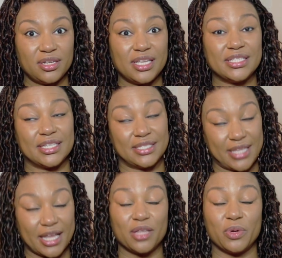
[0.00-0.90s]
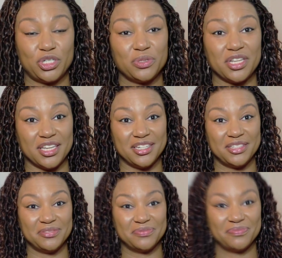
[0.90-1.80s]
is exactly what you need.
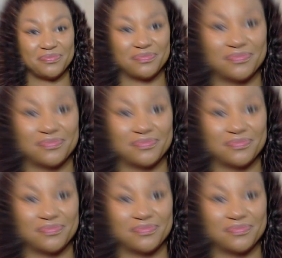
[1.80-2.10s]
So,